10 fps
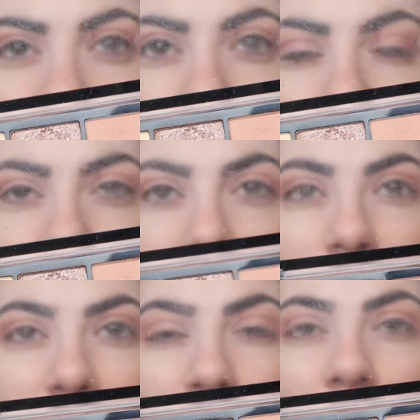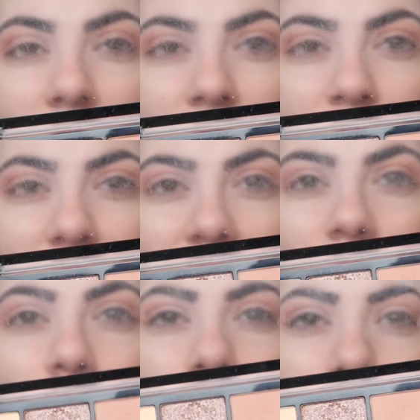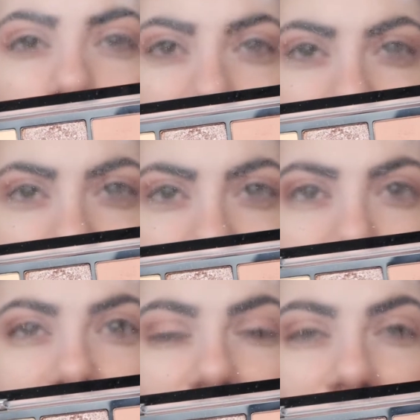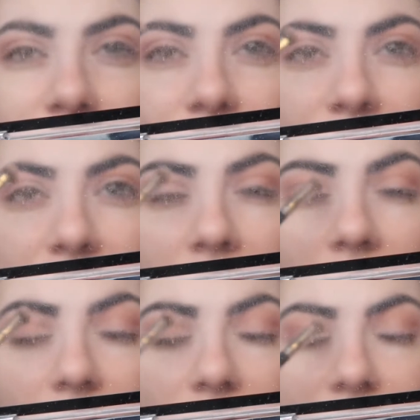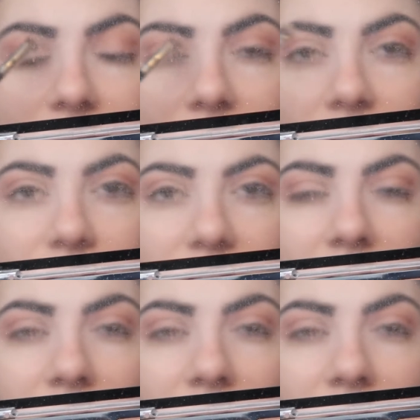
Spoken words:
darker color, but I'm not going to bring it all the way into the inside of the